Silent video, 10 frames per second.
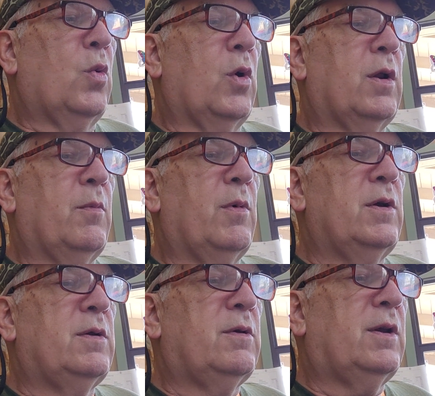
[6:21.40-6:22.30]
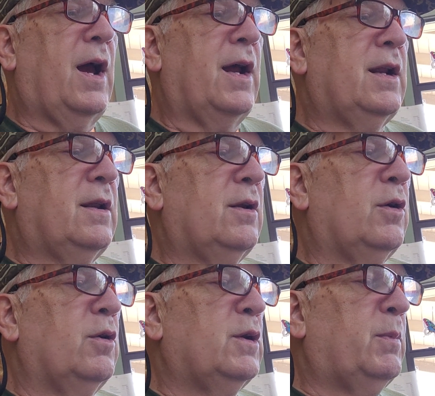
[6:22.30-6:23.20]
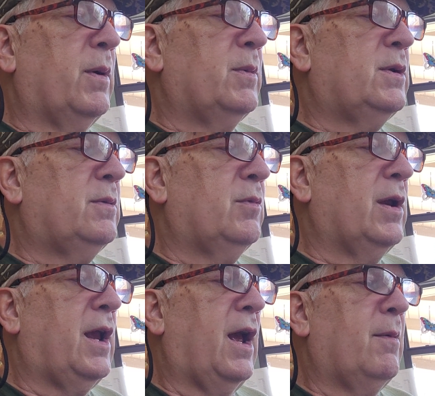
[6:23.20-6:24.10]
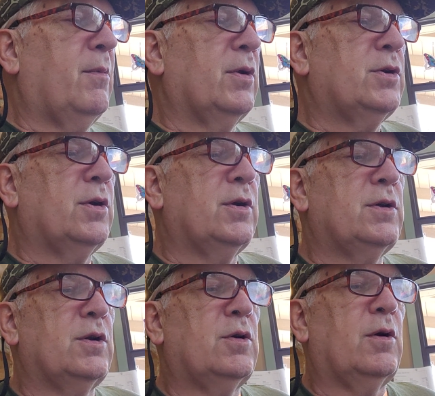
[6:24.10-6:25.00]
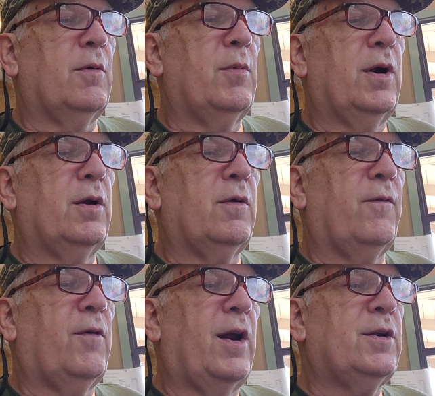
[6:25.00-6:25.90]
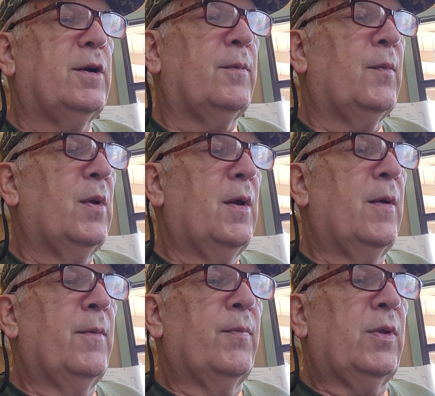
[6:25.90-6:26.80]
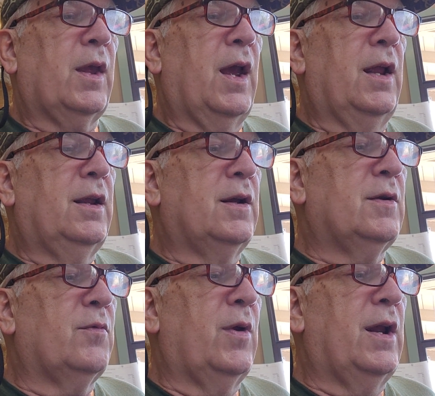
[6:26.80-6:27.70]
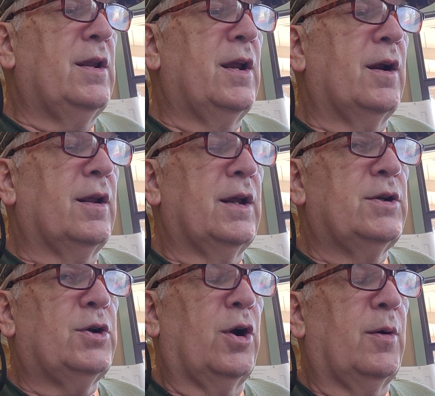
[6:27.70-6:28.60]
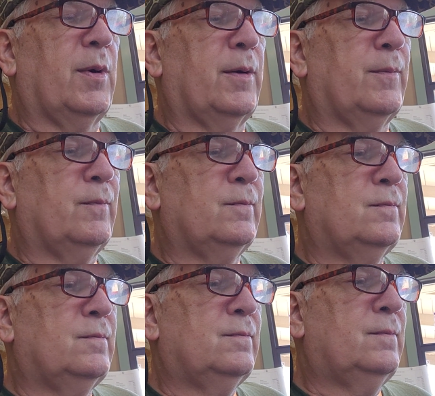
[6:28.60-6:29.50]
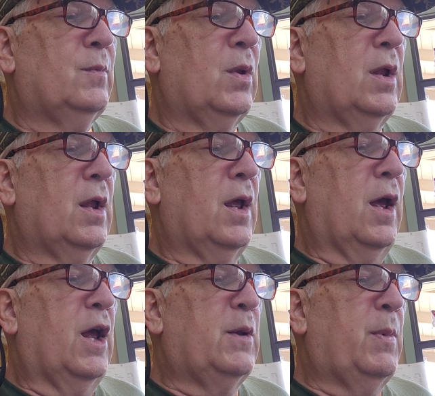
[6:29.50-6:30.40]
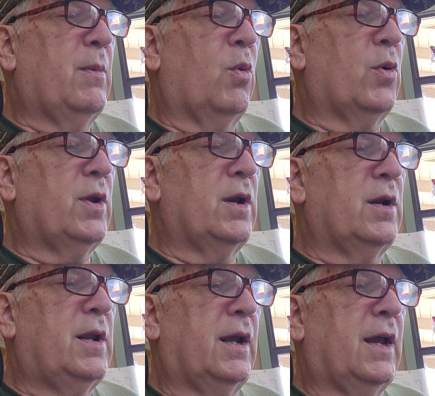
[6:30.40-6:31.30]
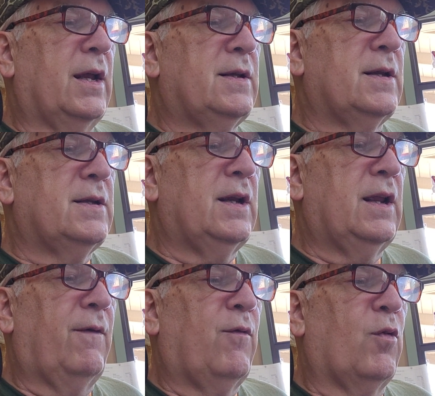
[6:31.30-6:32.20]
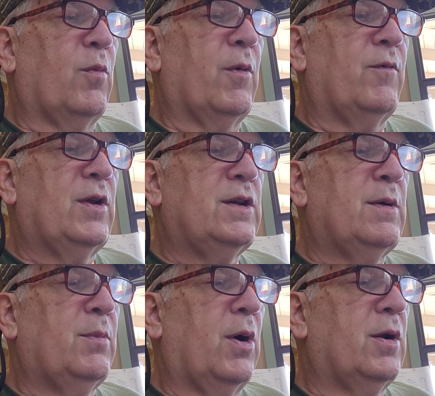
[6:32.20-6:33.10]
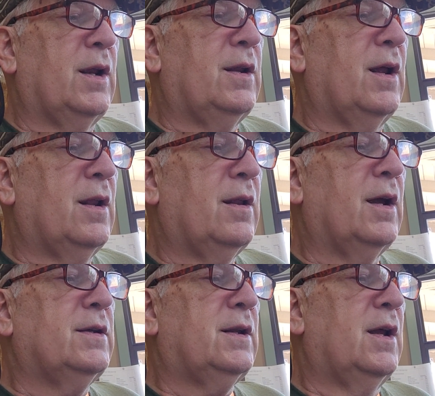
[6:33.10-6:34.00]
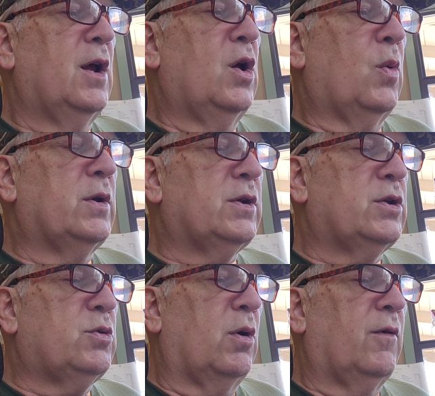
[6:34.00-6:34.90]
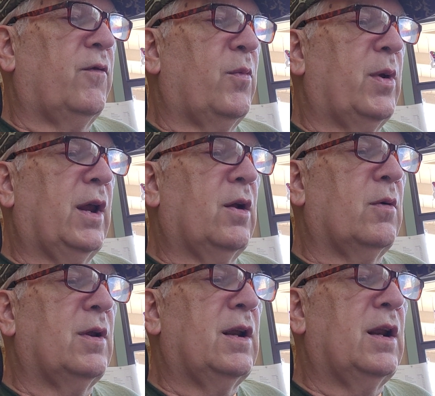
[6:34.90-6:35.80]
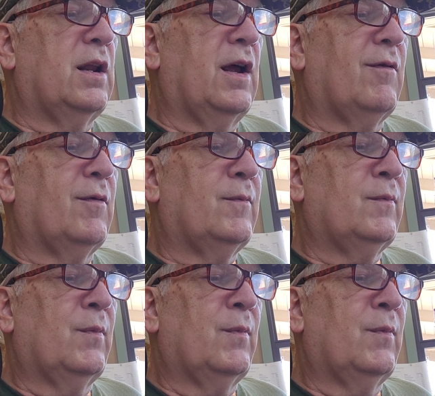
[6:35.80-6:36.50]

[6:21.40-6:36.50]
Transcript: When a misguided goosebumps recap matures into a marital fracture, it doesn't read nearly as charming. It's been more than a decade since any form of disembodied lust was a struggle for me on any level.